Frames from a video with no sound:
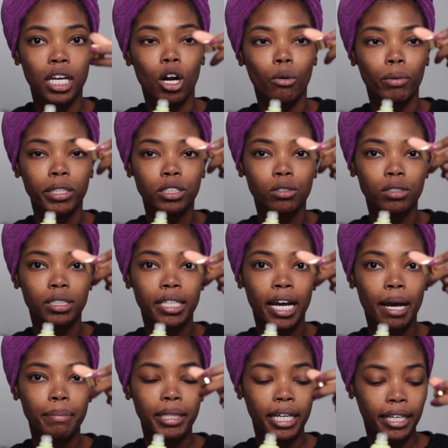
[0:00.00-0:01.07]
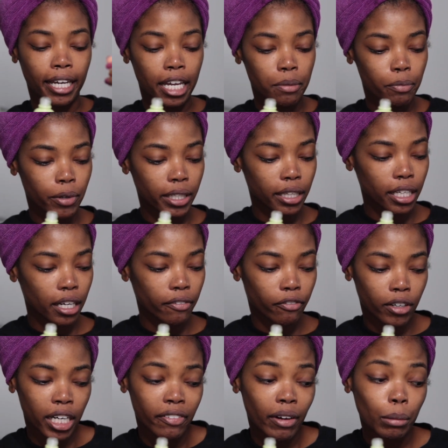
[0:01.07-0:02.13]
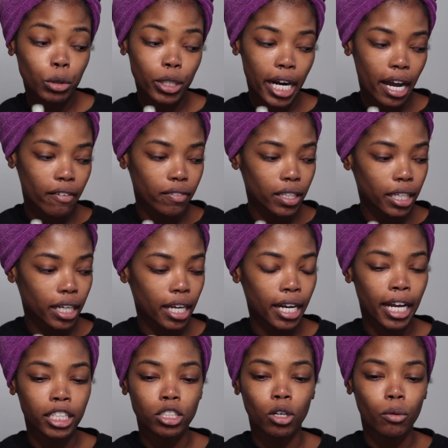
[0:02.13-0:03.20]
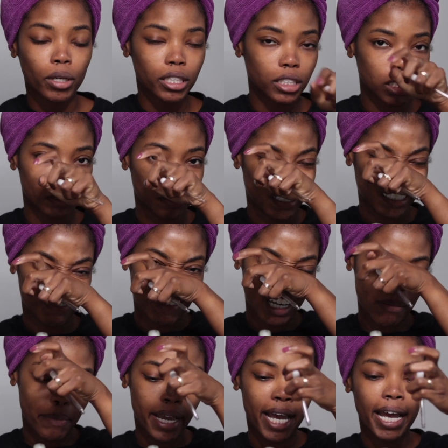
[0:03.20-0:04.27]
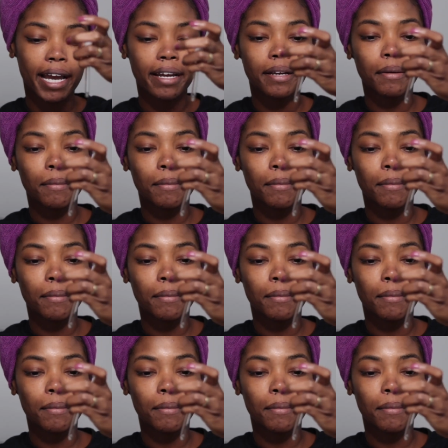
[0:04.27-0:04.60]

original top that came with it for if I'm traveling and I don't want it to spill in my bag.